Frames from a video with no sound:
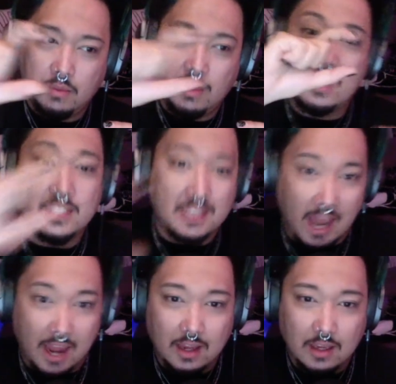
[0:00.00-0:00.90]
this
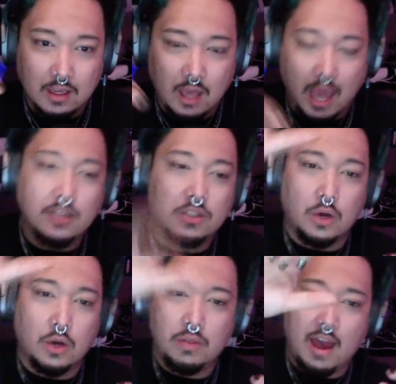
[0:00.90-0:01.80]
day, and so